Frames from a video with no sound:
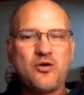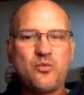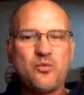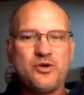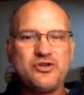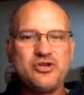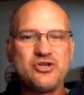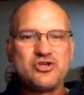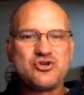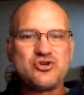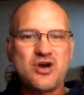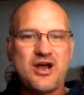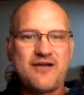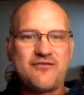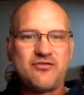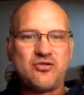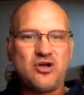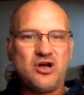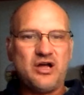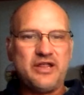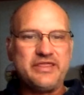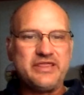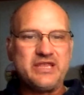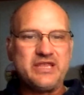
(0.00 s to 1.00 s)
when you travel
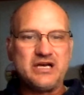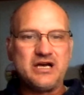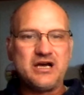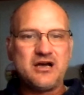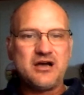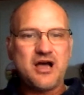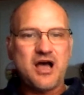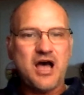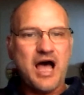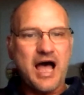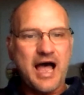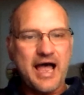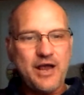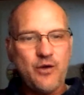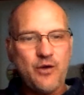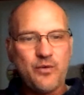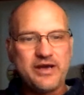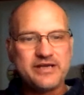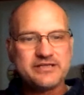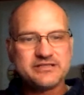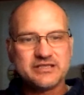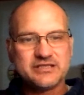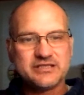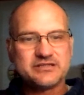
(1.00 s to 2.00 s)
on the highway
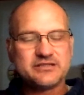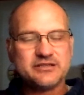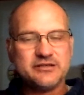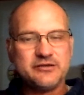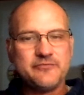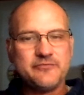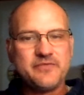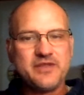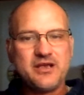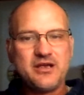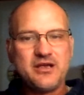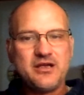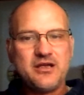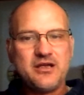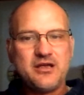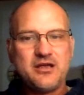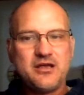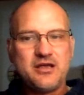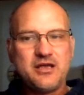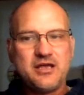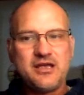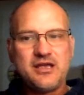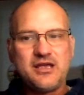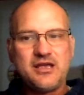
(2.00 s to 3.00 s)
system,
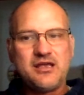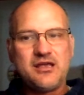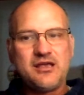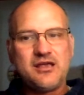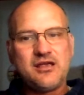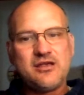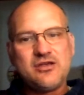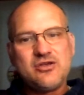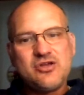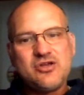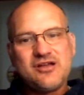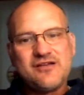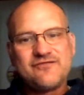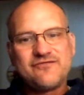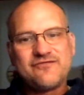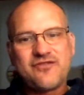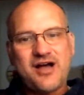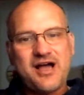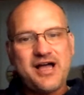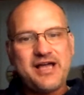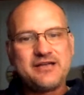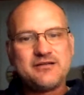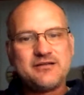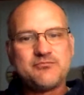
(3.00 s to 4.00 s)
you can
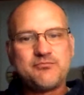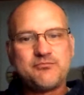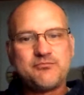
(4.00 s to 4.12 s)
find,